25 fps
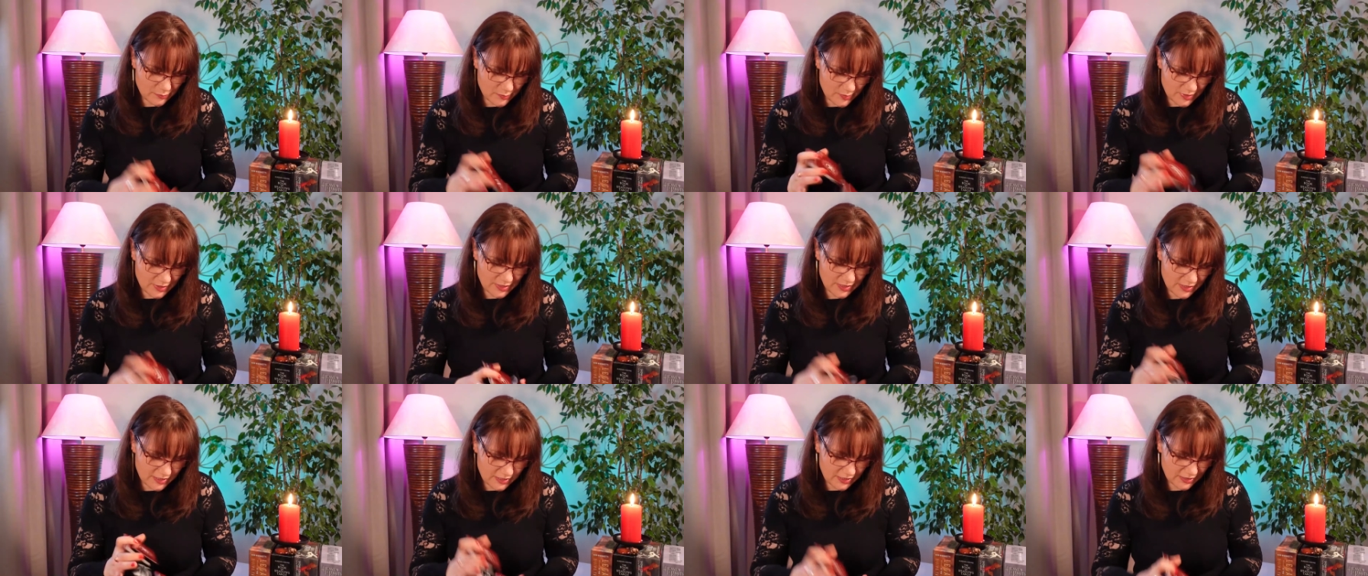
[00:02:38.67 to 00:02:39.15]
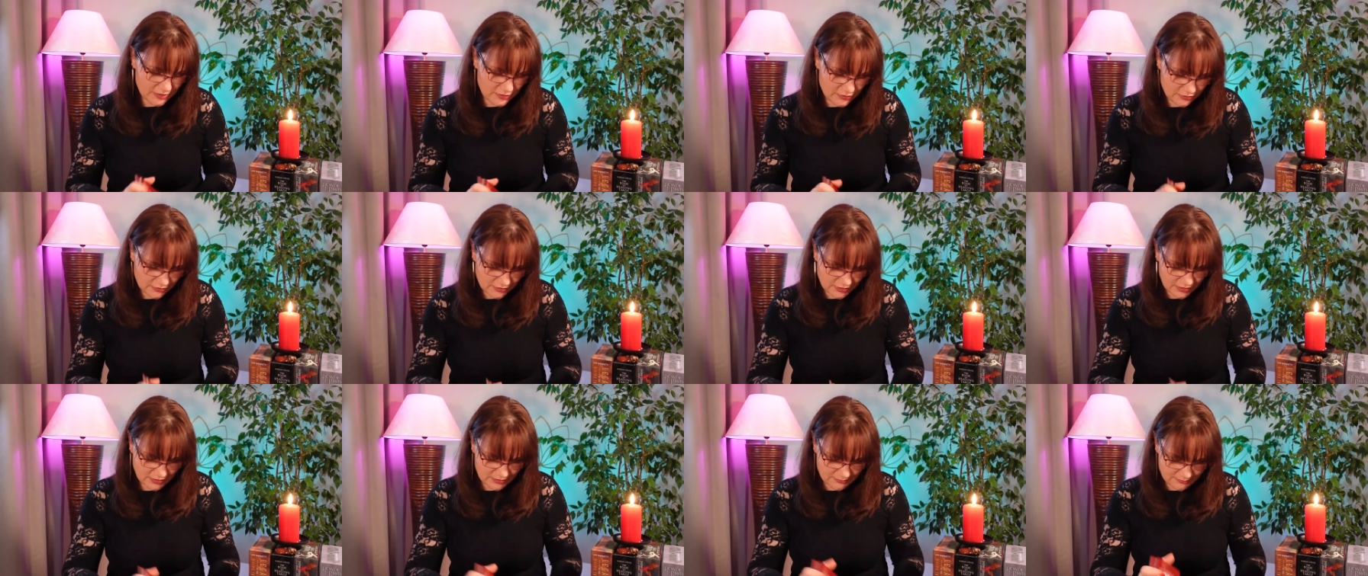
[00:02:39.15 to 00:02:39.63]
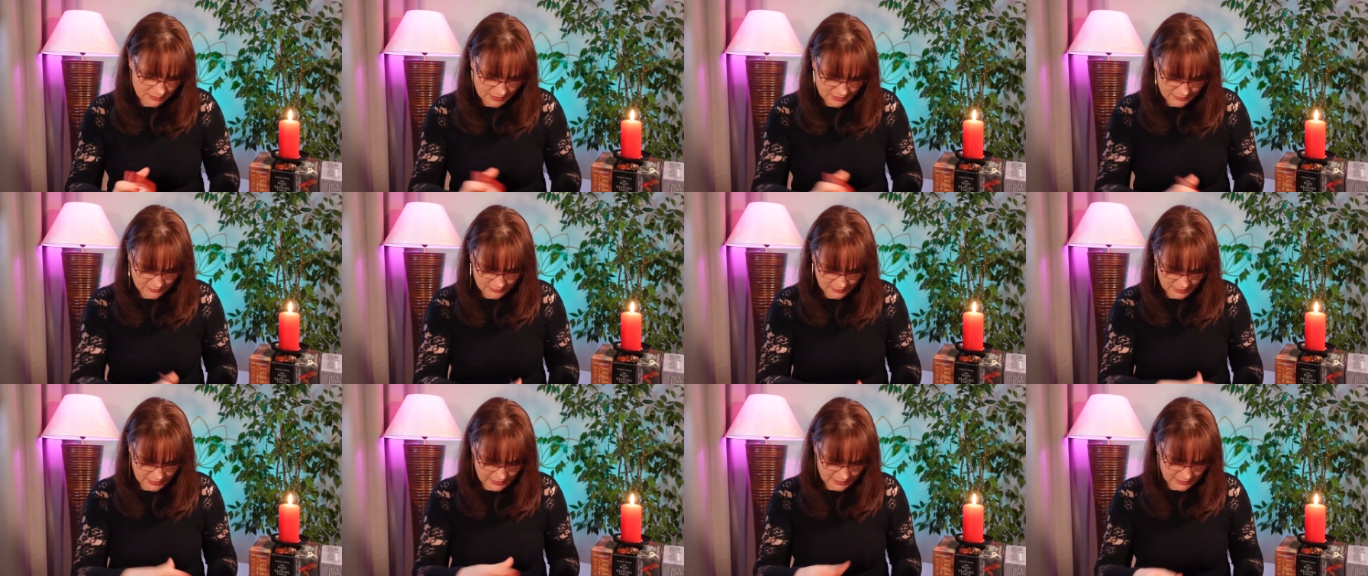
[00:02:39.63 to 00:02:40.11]
we are talking
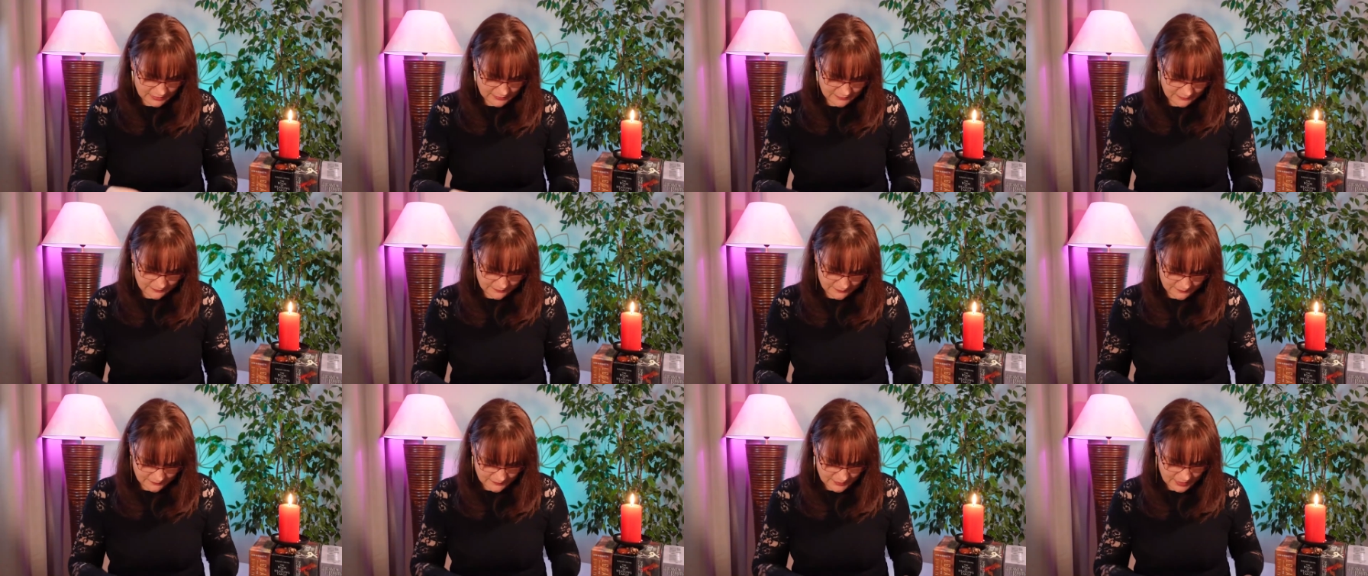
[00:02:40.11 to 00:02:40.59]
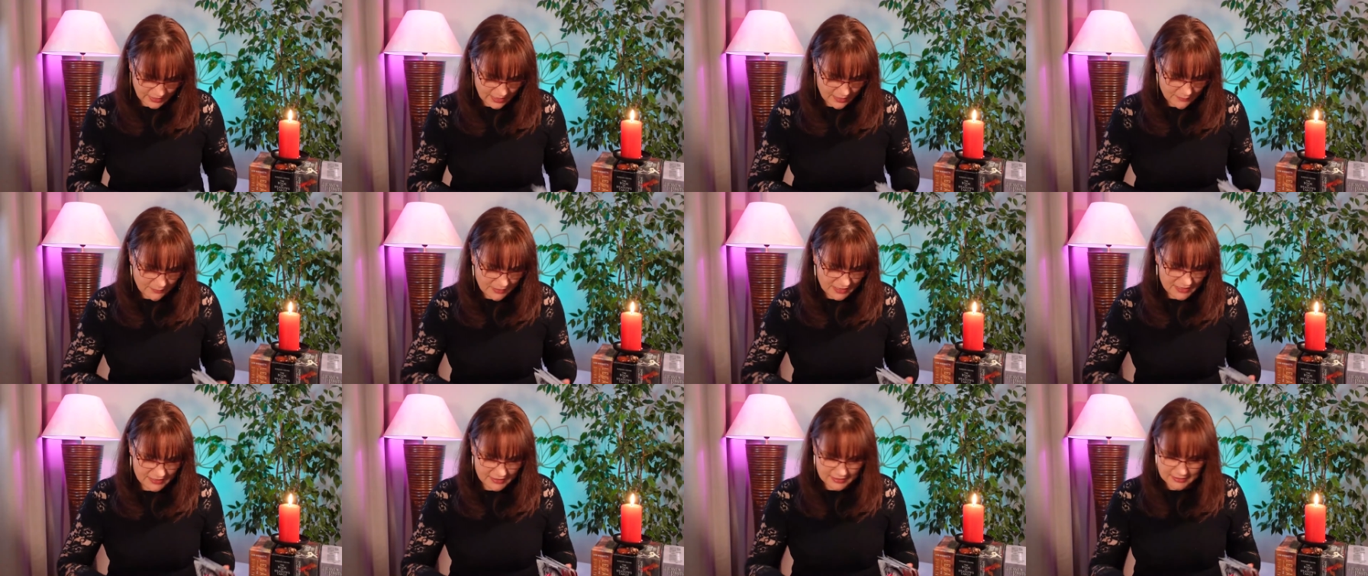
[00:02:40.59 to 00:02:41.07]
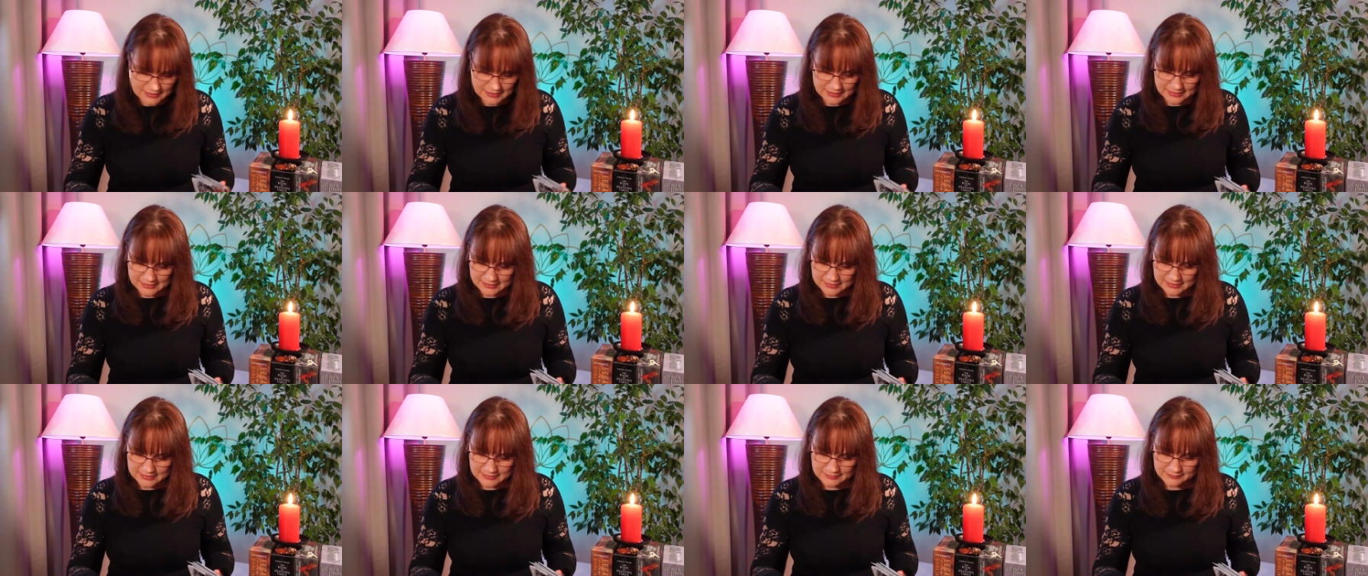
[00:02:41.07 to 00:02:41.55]
about here? High
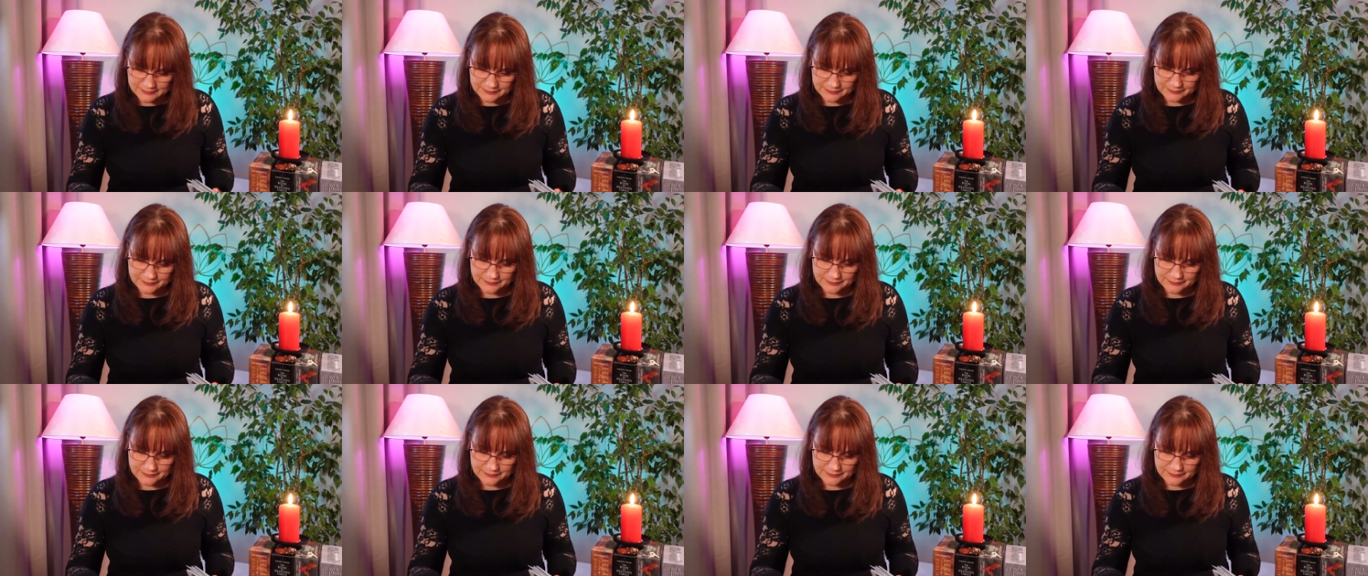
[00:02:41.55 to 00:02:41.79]
maintenance.